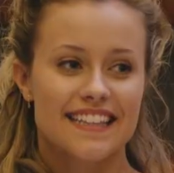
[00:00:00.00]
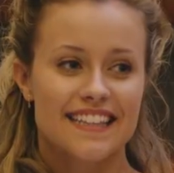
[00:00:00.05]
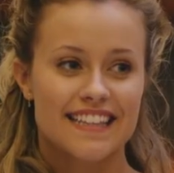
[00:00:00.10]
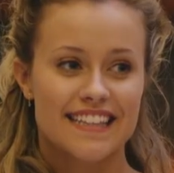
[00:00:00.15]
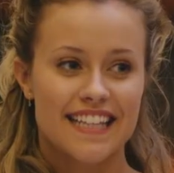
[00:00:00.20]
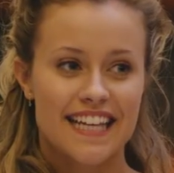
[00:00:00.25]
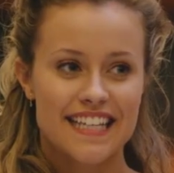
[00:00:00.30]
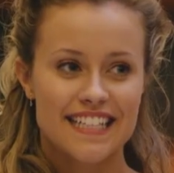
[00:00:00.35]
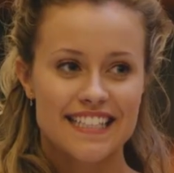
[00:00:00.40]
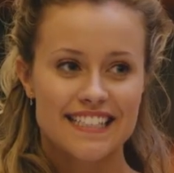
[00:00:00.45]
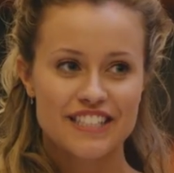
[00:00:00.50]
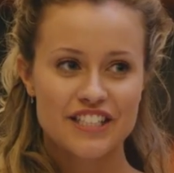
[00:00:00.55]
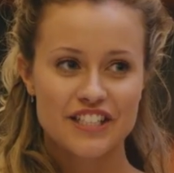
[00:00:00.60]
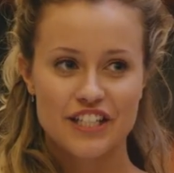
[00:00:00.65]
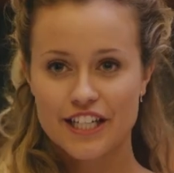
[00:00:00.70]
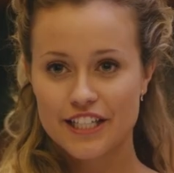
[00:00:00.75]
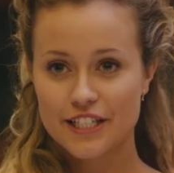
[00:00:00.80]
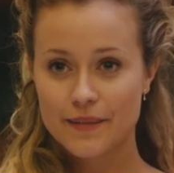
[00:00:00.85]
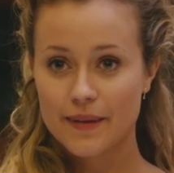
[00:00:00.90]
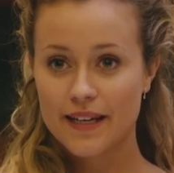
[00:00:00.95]
Ladies and
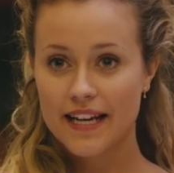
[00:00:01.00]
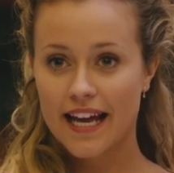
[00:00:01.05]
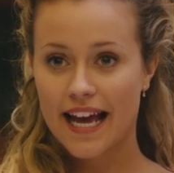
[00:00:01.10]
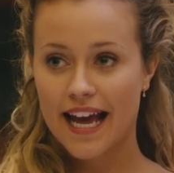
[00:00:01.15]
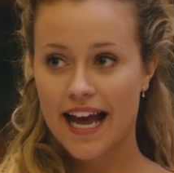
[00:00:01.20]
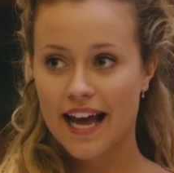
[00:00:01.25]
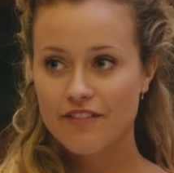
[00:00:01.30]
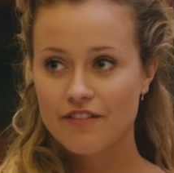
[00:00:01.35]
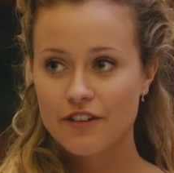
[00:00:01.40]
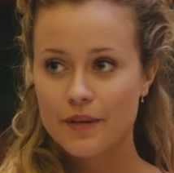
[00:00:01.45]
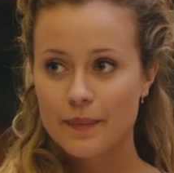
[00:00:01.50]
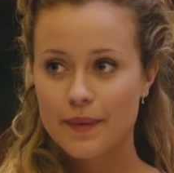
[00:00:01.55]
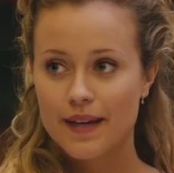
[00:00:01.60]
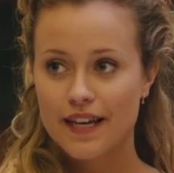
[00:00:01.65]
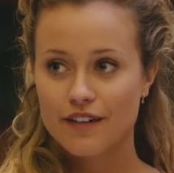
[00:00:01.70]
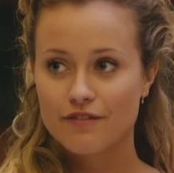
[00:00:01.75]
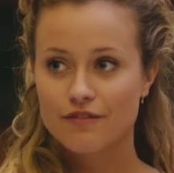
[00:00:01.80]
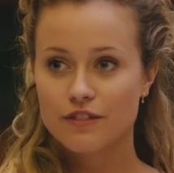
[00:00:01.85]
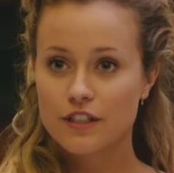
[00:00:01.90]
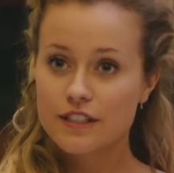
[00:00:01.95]
gentlemen, I have a
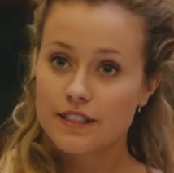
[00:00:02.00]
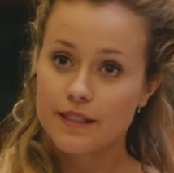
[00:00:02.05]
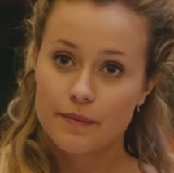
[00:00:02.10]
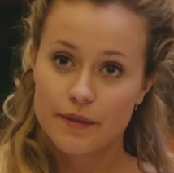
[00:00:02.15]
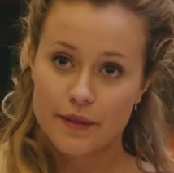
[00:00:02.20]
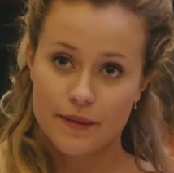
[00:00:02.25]
bit of gossip